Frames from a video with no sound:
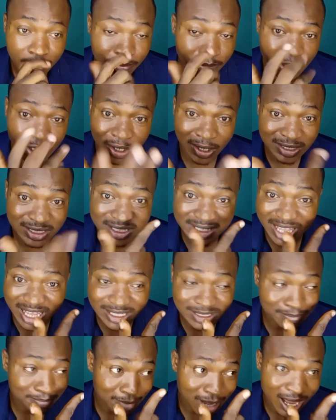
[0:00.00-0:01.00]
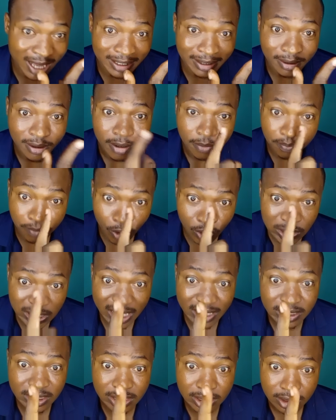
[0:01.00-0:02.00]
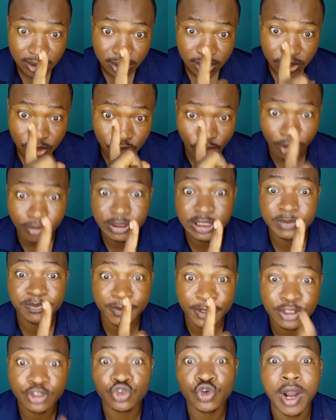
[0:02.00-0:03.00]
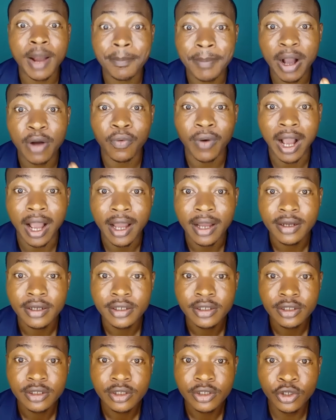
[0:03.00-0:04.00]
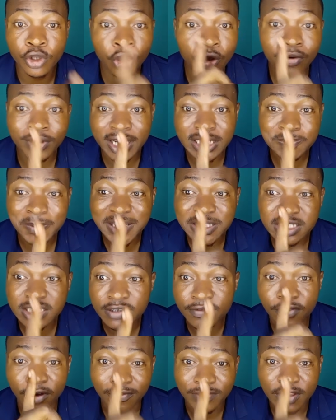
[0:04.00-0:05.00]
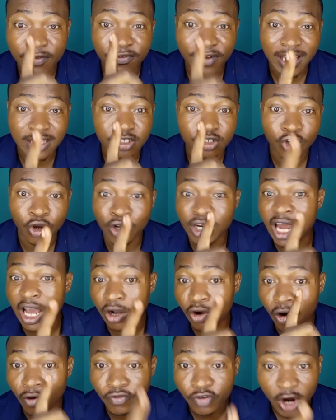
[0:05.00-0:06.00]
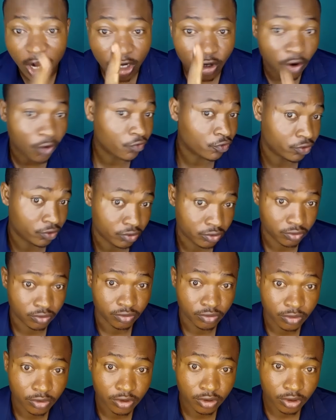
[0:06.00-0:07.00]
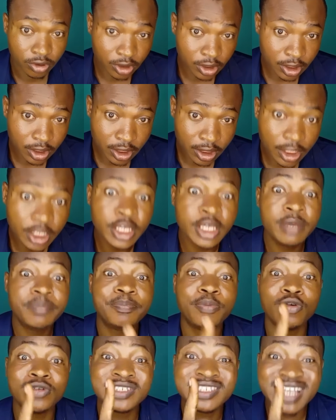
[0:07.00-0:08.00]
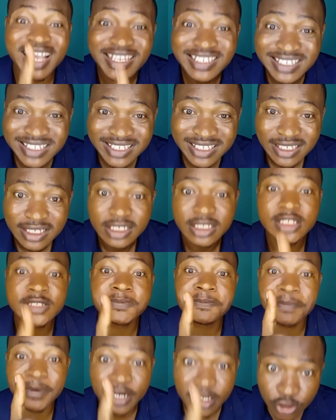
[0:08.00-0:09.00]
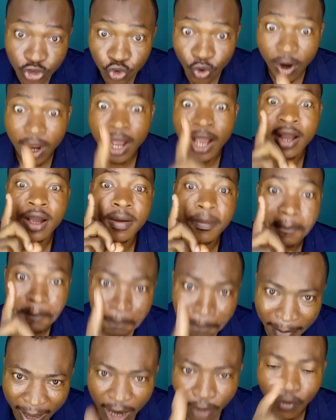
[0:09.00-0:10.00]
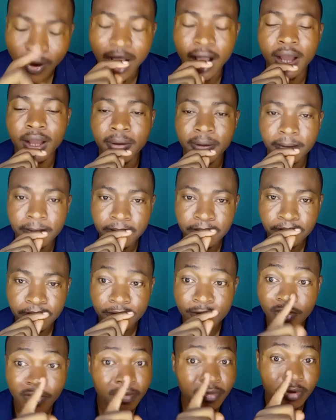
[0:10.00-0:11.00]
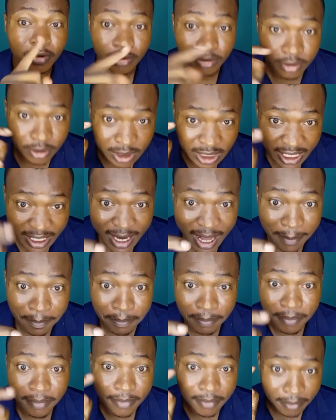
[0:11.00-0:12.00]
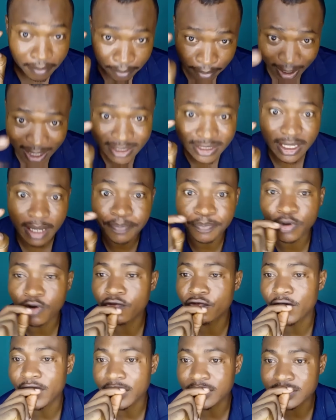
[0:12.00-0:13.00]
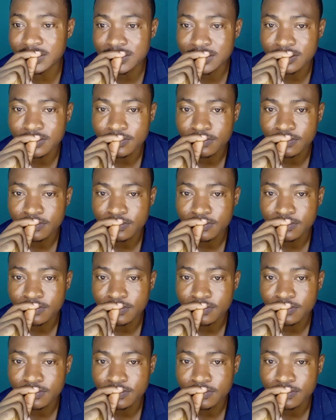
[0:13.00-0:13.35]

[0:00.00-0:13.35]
Because that man possessed some spiritual power, irrespective of the fact that he possessed spiritual power. The name Master Prophet.